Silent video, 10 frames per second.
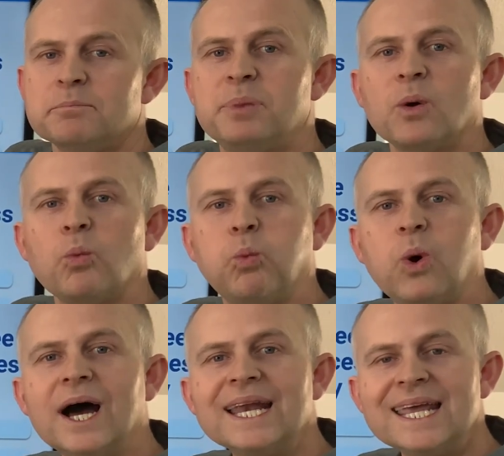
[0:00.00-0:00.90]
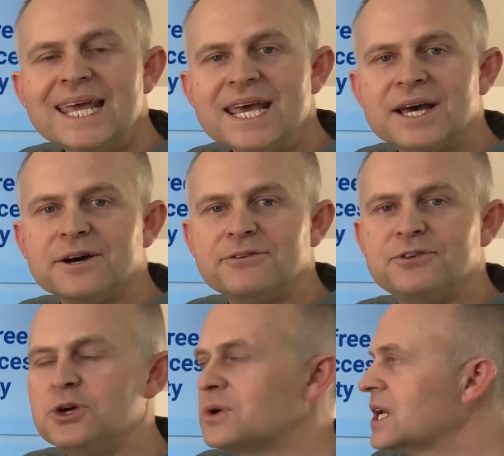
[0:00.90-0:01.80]
But what
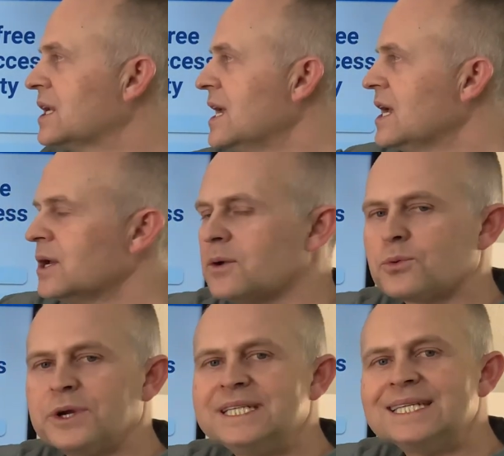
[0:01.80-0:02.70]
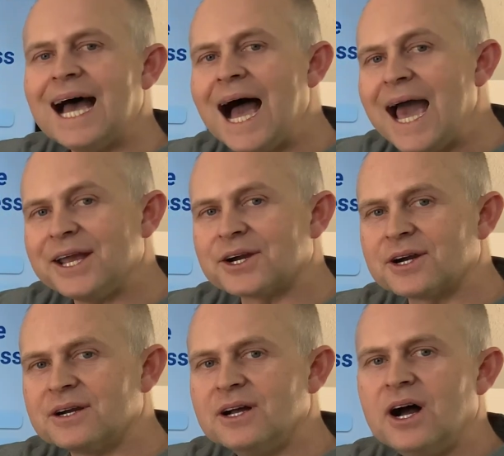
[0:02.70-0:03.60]
if you could
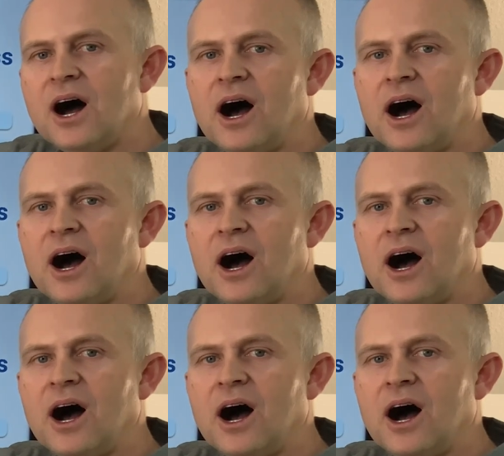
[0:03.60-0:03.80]
retire